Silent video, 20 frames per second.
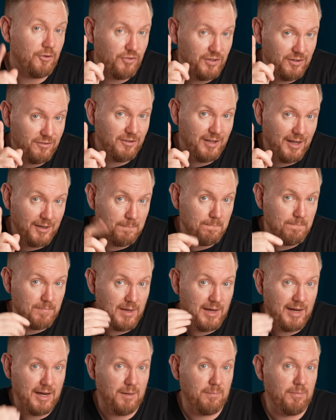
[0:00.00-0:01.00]
since then,
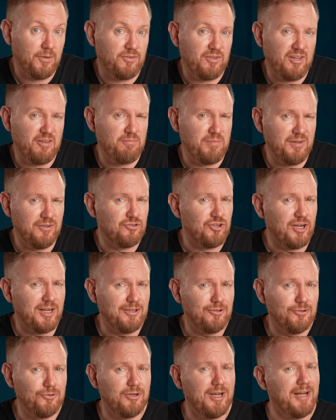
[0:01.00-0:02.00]
Airbus have been
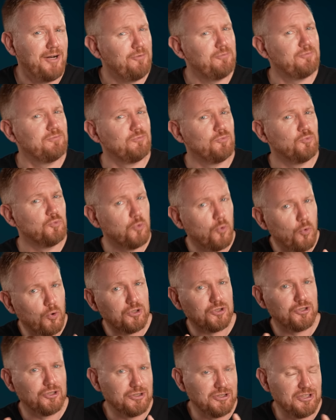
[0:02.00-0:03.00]
trying to kind of
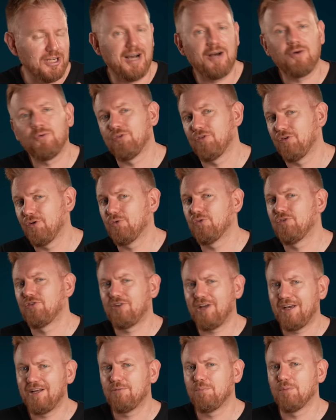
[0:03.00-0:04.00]
water down those
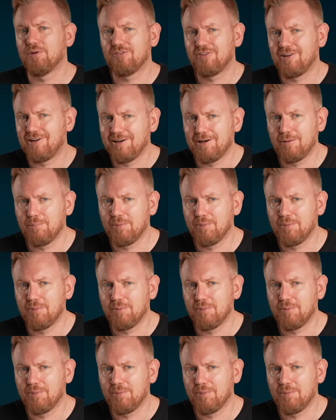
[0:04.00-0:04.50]
statements a little